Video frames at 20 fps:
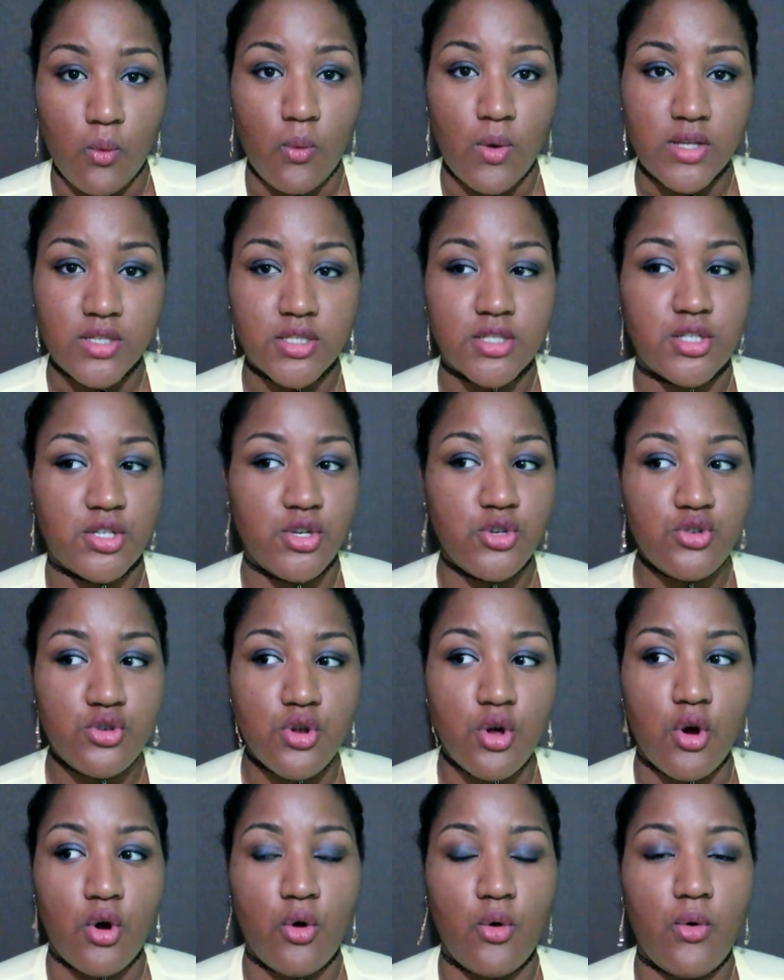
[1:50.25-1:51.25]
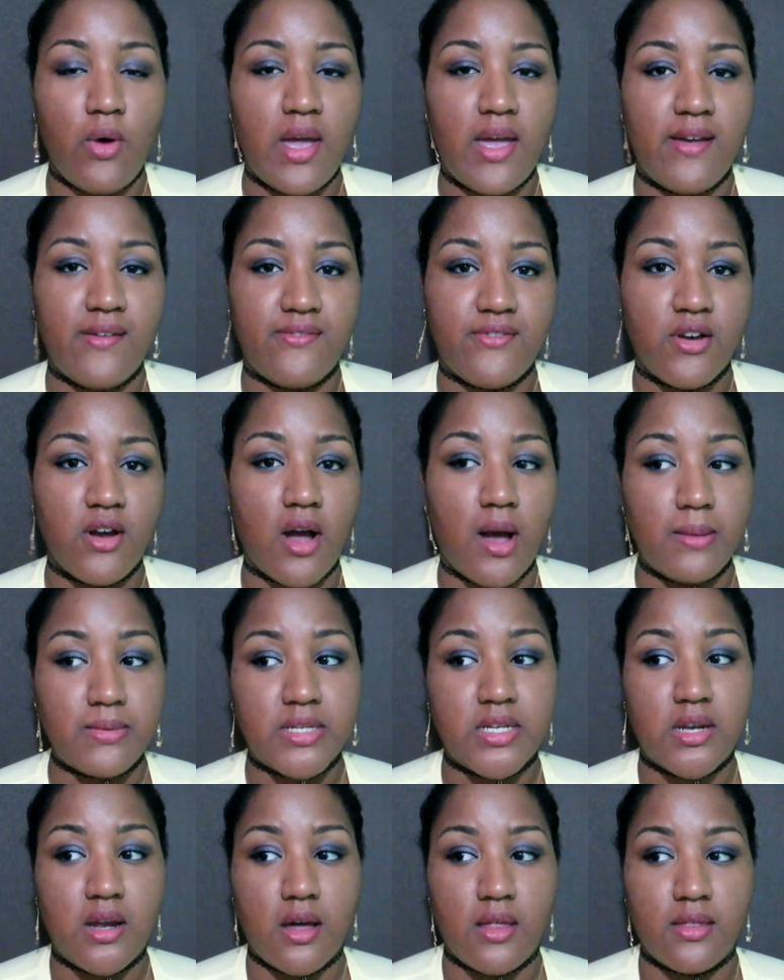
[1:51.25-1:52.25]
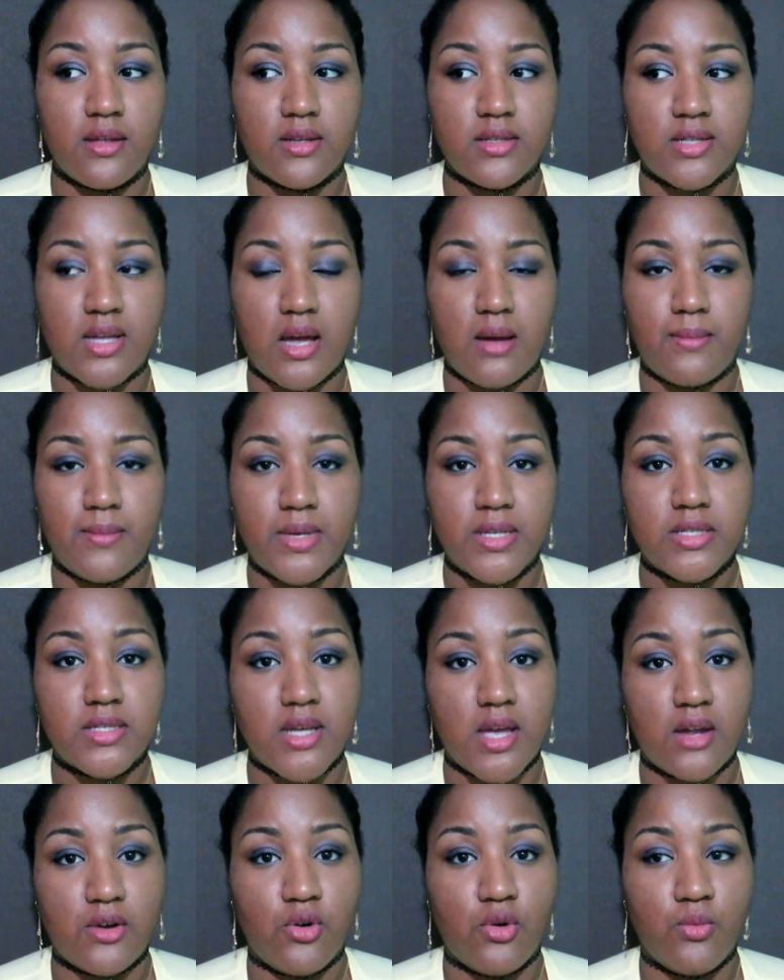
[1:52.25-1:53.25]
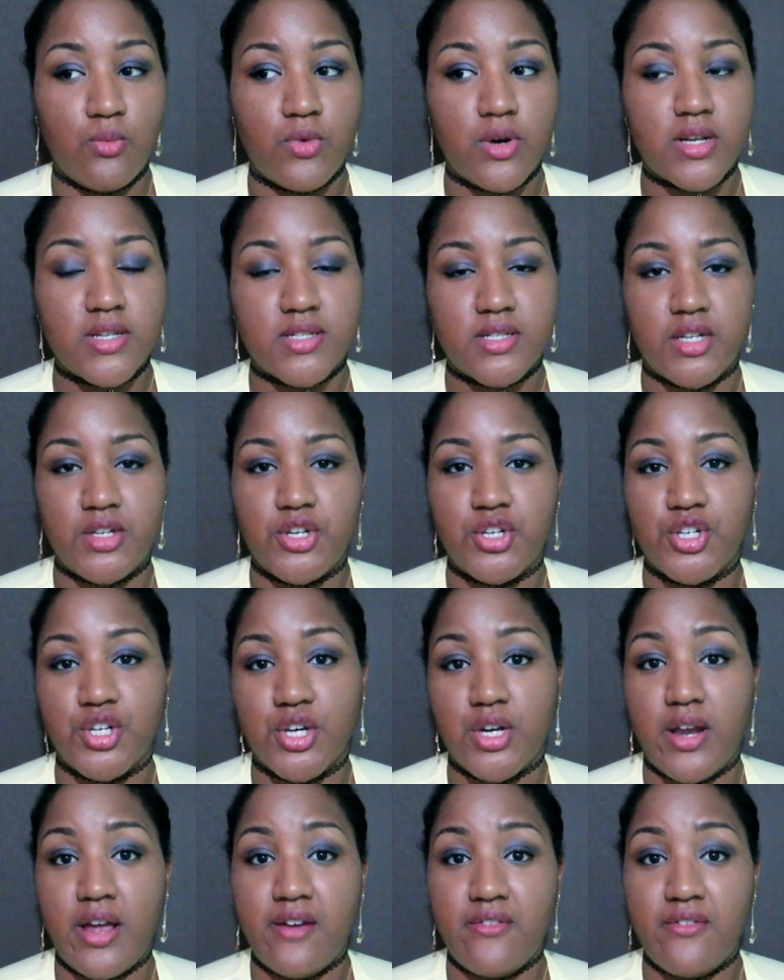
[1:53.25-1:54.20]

Once you know if you're up to date on the assignments and homeworks, then you're good.